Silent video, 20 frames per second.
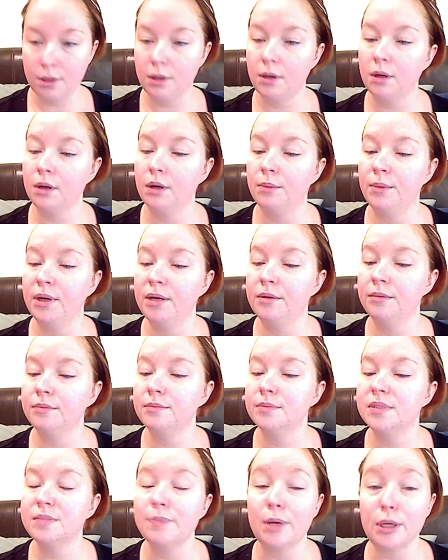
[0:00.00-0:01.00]
Oh, my
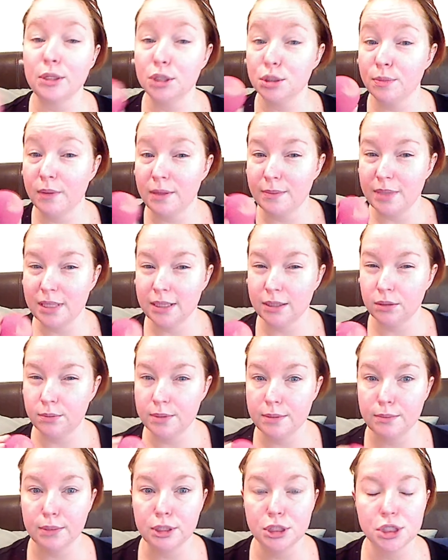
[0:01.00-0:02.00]
sponge might be a little
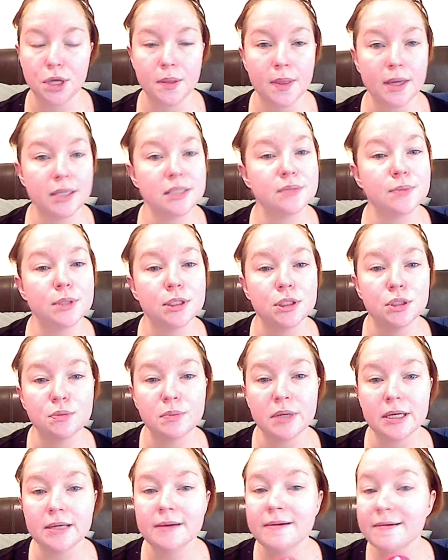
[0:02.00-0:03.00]
bit much on that sponge,
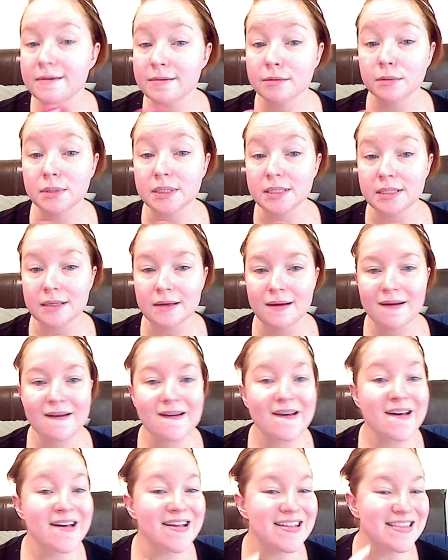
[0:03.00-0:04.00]
but we'll see.
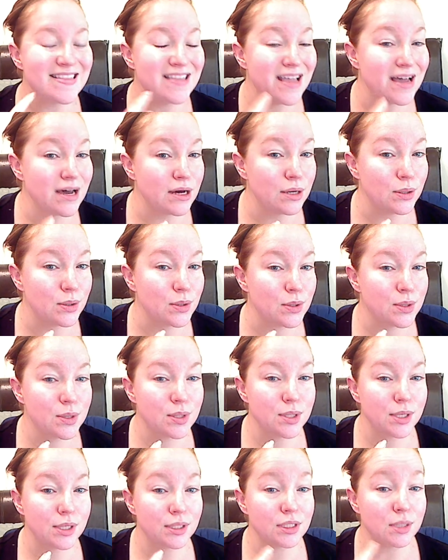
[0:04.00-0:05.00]
Now,
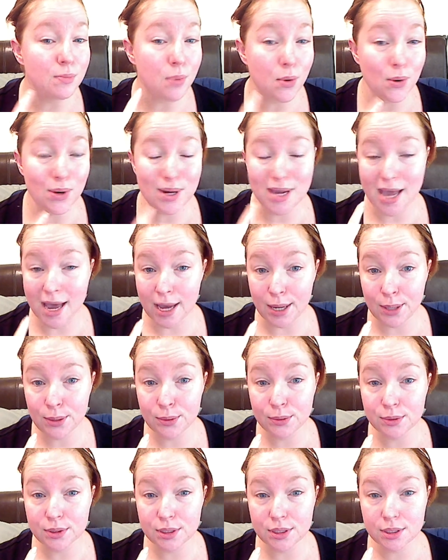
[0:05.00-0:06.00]
to point
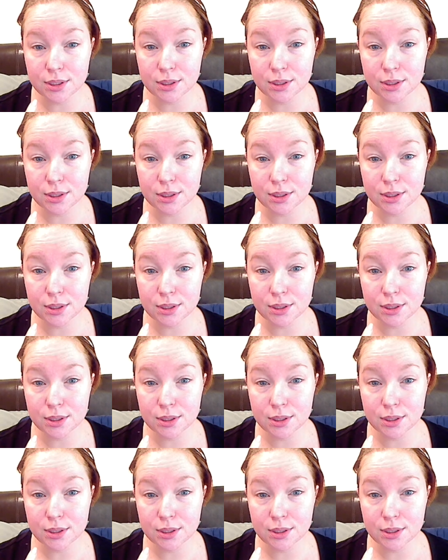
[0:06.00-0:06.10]
out,